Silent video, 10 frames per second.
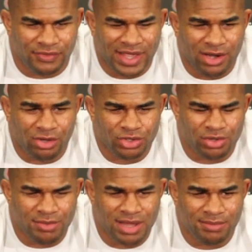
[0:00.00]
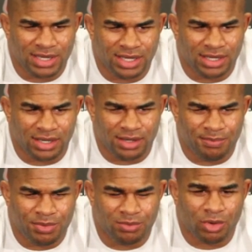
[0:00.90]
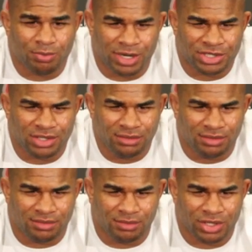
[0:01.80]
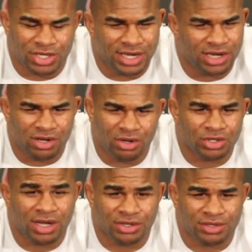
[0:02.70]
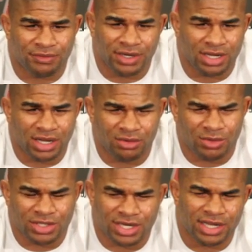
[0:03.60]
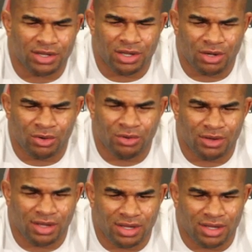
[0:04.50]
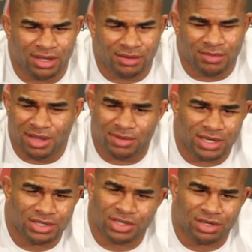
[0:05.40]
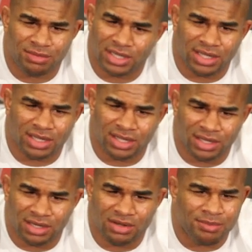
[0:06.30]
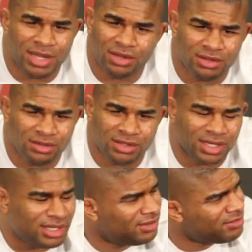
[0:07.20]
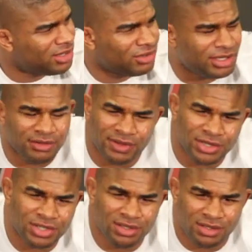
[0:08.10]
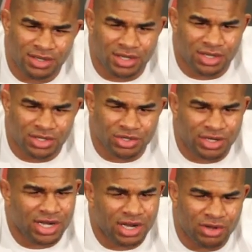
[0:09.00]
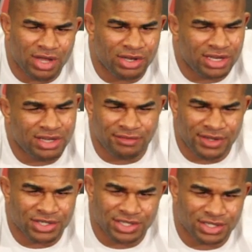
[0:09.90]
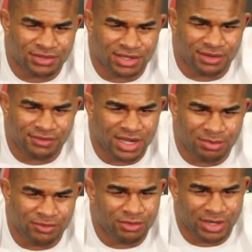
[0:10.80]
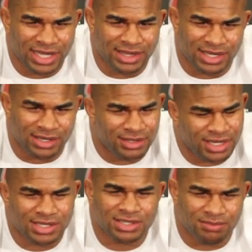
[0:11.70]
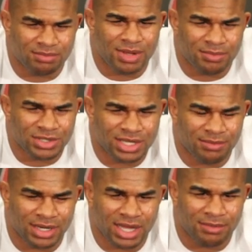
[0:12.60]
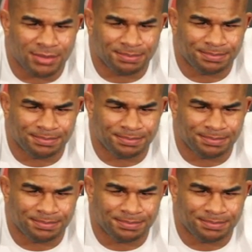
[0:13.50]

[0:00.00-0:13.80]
that also made me put more pressure because I didn't know how severe the cut was. I didn't know maybe there's going to be medical intervention. So then I knew I need to finish this fight before we get there, and that's made me step my game.